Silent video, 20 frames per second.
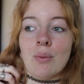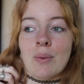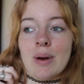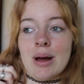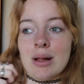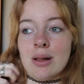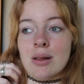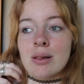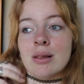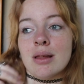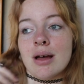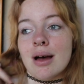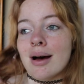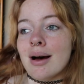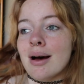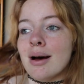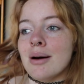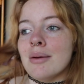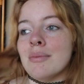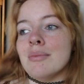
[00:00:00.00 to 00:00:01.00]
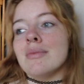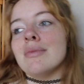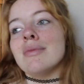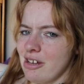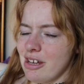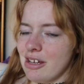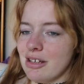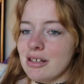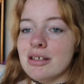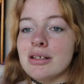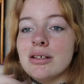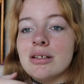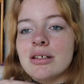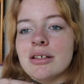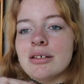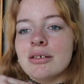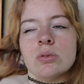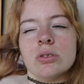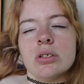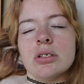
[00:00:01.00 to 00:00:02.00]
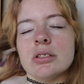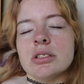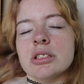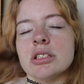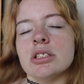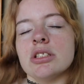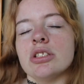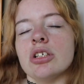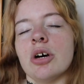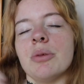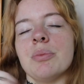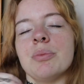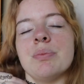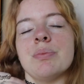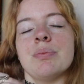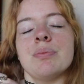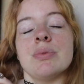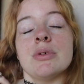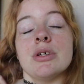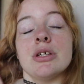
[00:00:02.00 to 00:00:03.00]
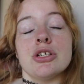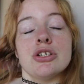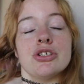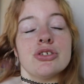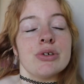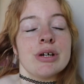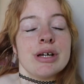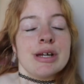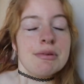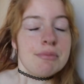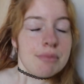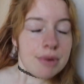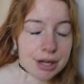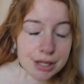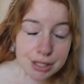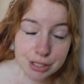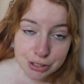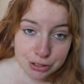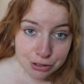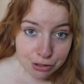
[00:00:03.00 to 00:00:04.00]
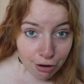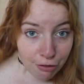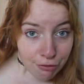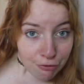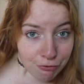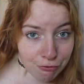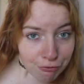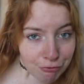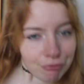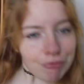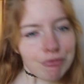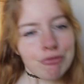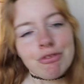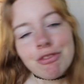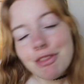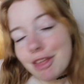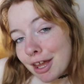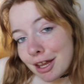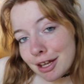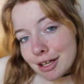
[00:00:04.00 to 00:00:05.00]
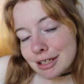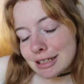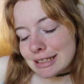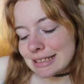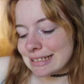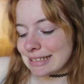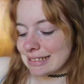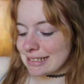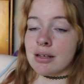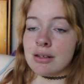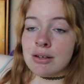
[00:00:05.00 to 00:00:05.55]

Well, um I will not stop enjoying myself, thanks.